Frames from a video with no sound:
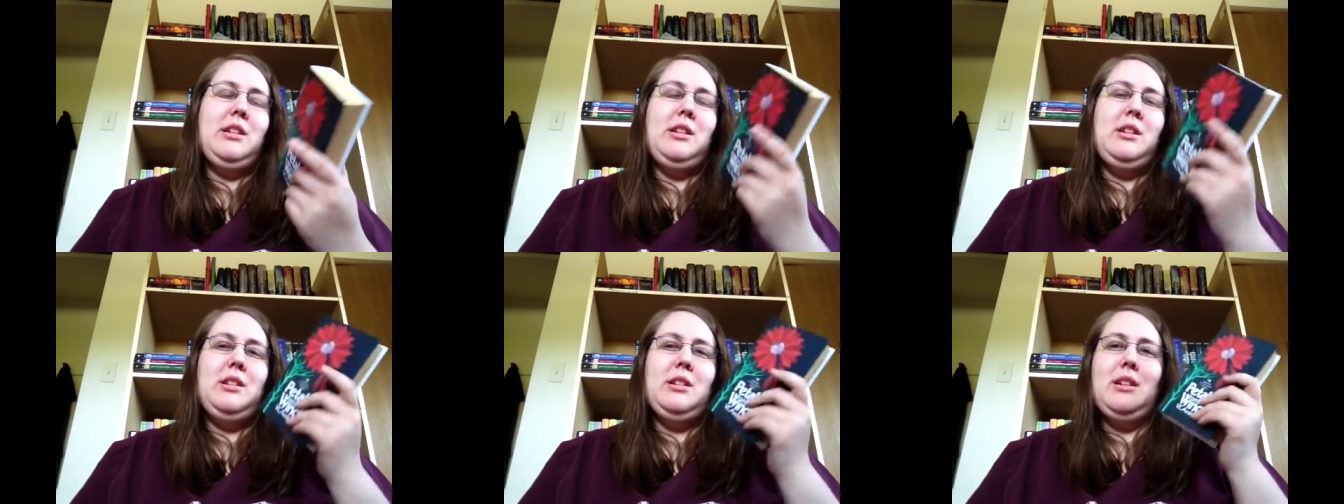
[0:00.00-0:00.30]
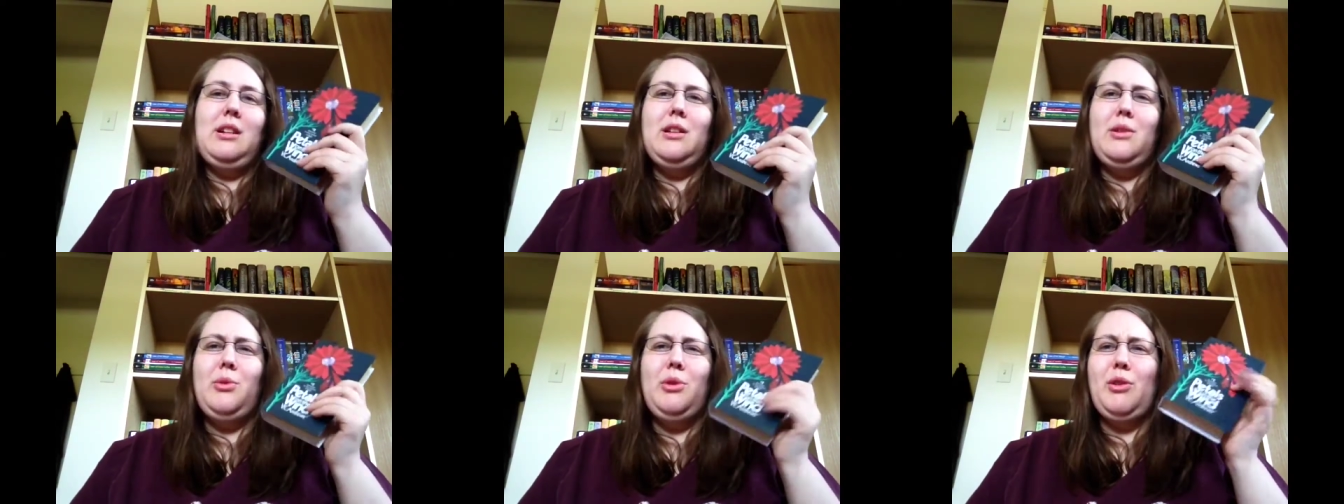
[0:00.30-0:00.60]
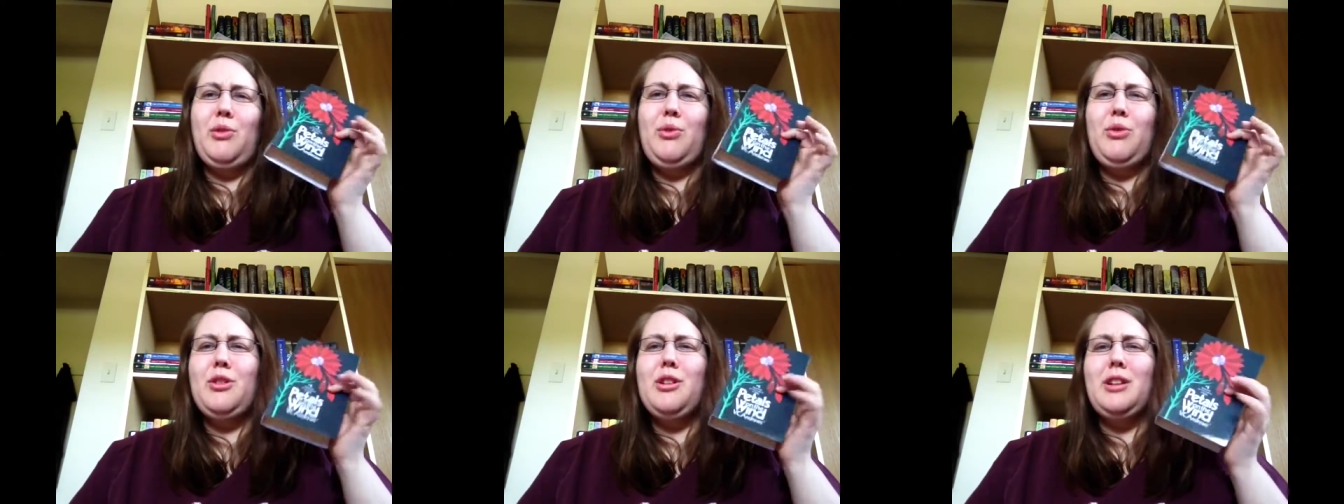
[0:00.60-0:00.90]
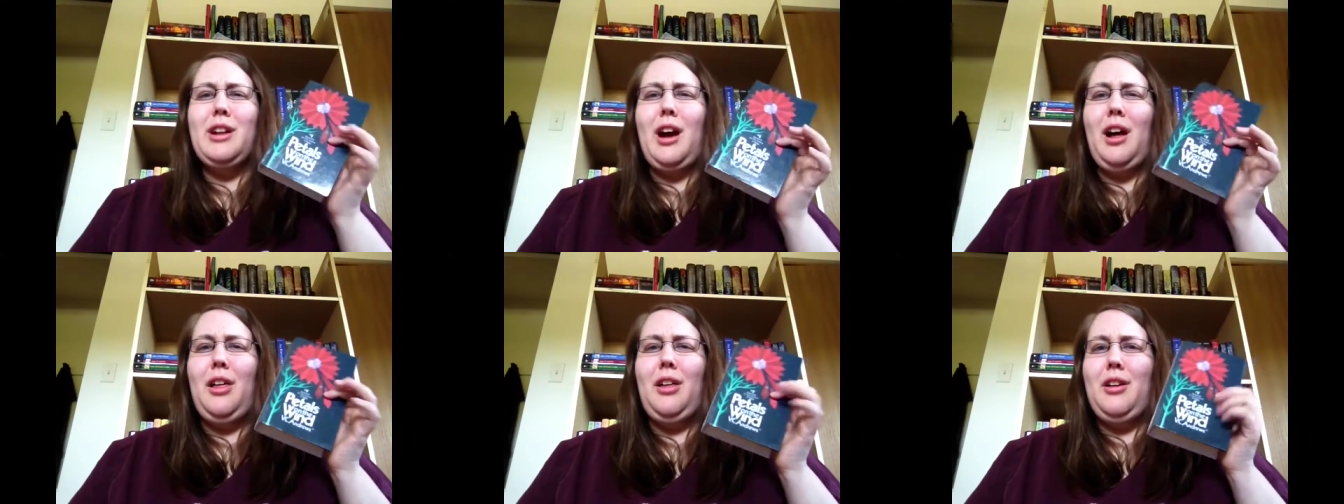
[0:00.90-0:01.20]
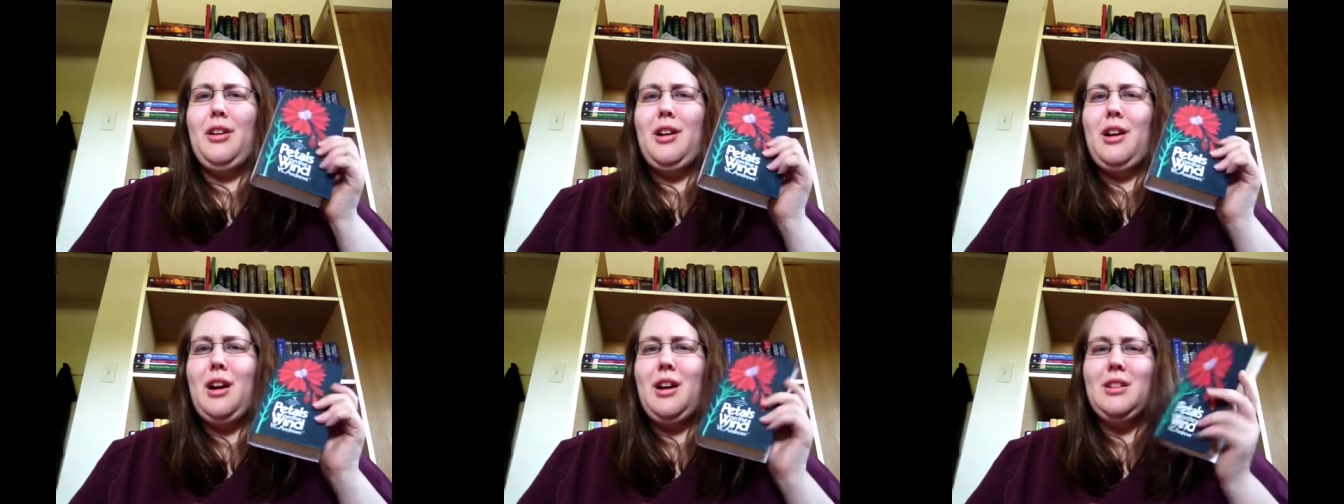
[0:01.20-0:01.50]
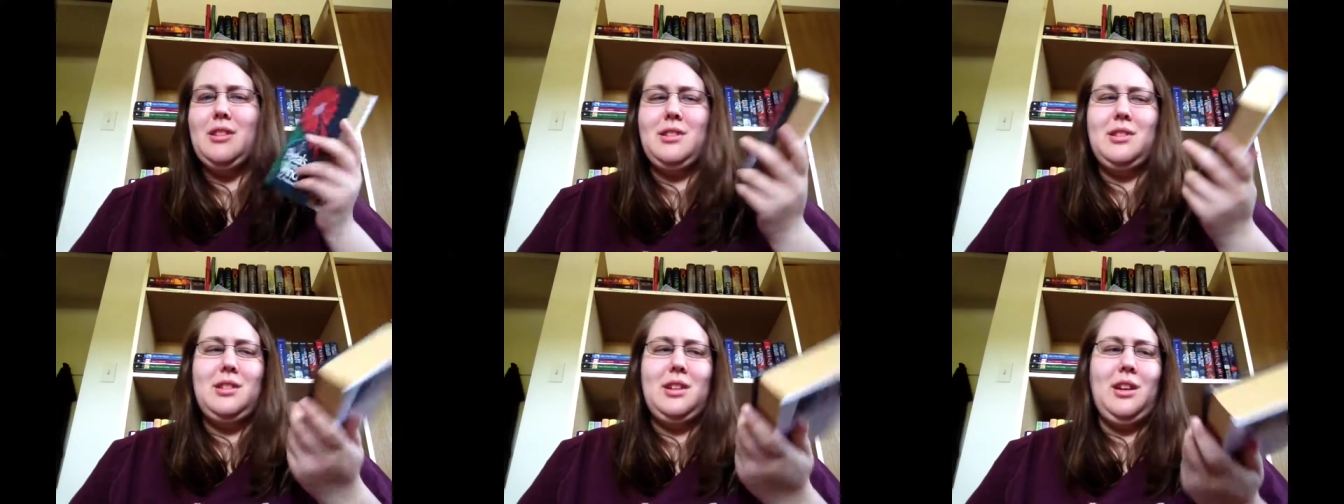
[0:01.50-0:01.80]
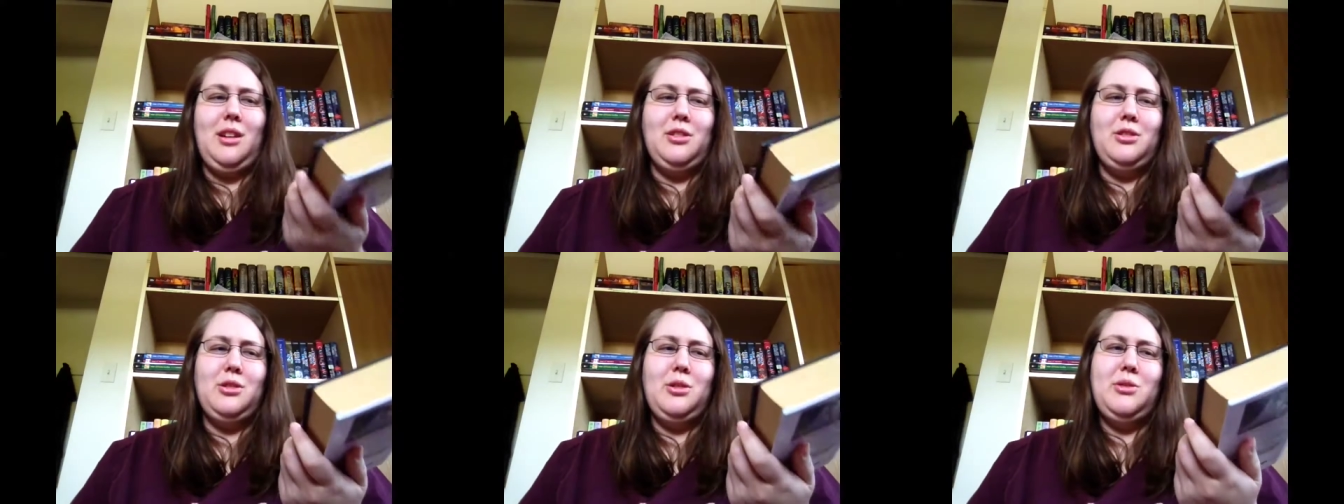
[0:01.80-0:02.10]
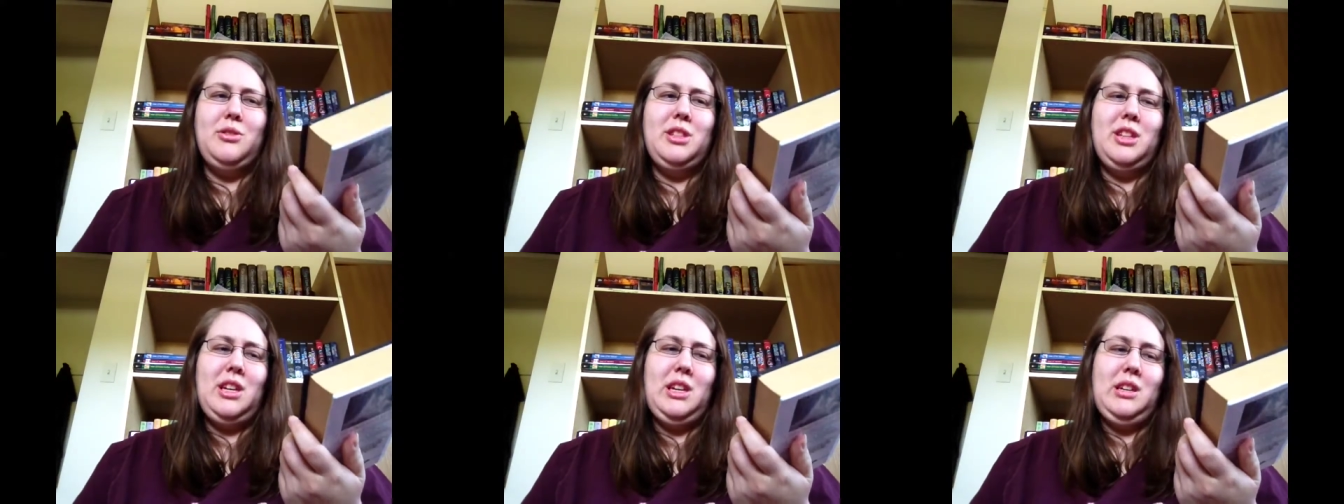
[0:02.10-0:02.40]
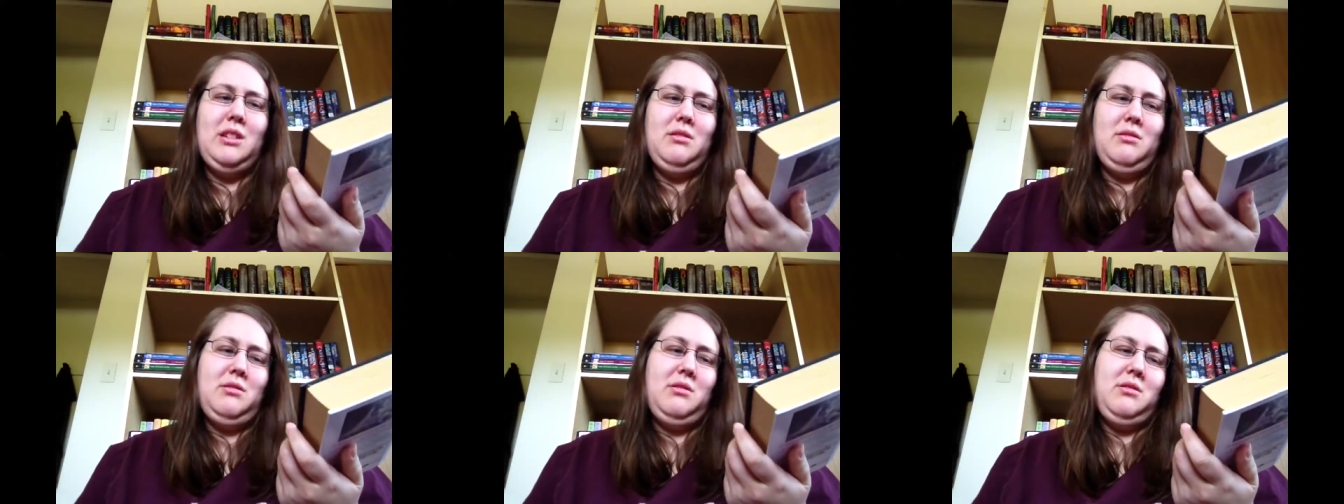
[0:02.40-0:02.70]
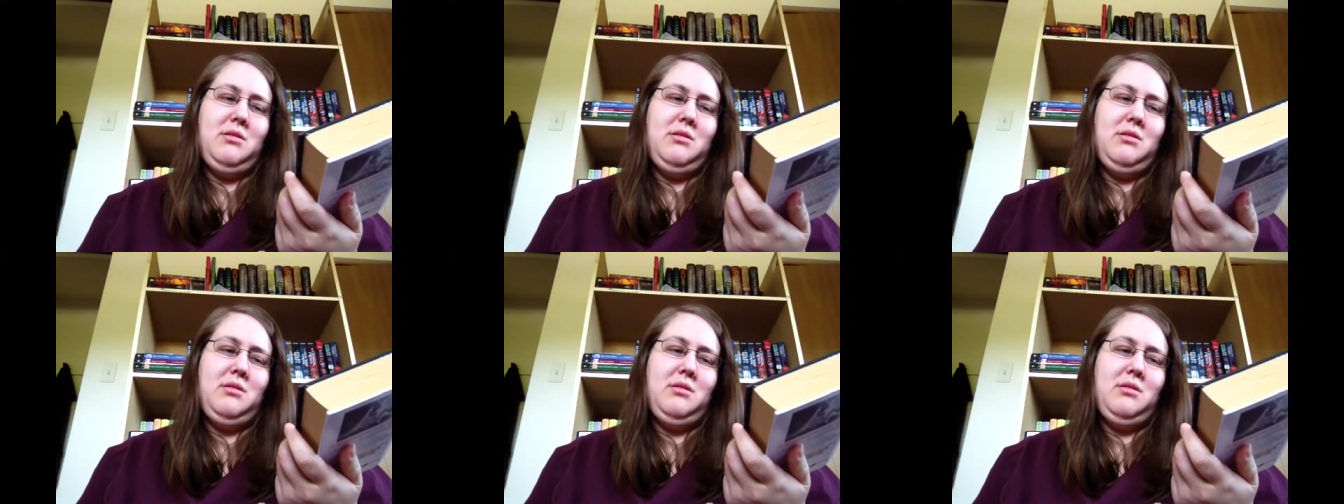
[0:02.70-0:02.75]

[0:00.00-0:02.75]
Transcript: it was for $1 on sale, so I was like,